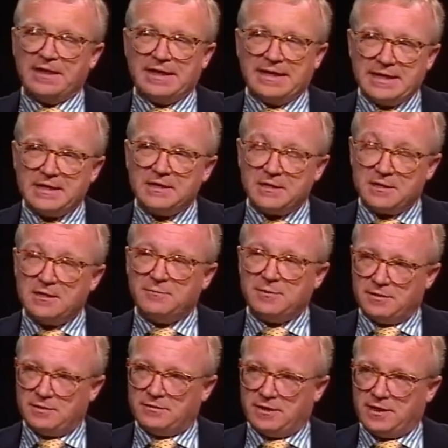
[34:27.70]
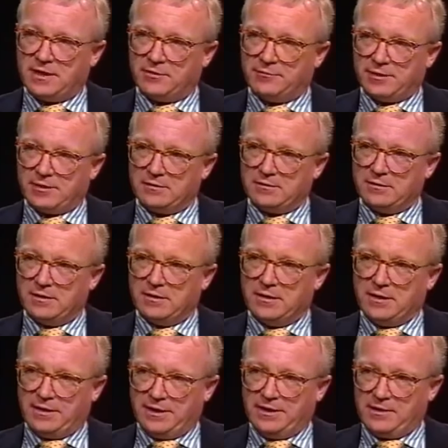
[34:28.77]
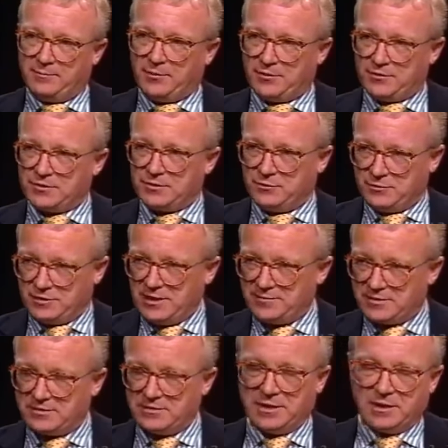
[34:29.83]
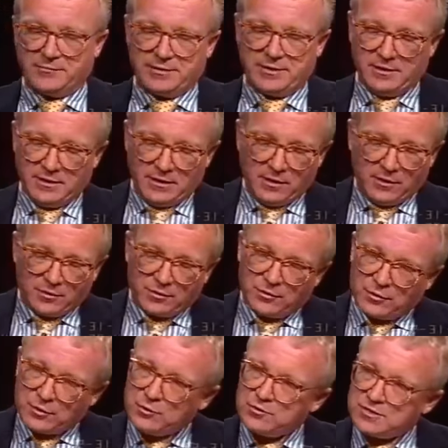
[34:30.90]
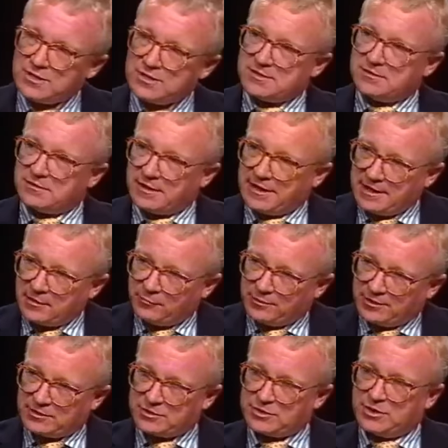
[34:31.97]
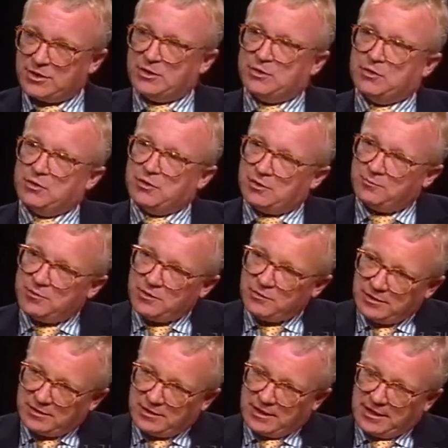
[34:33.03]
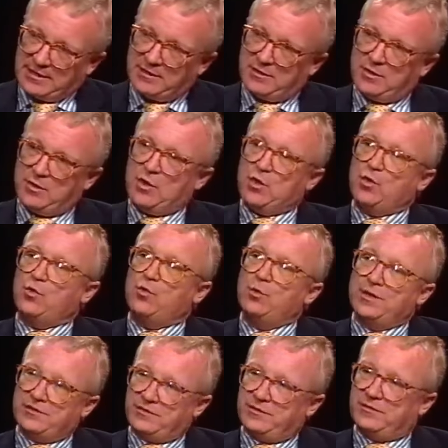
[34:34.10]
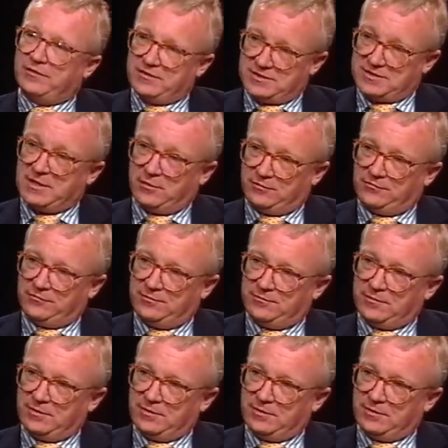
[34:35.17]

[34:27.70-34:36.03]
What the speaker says: In keeping a diary, any person who keeps a diary uses language to communicate with the self.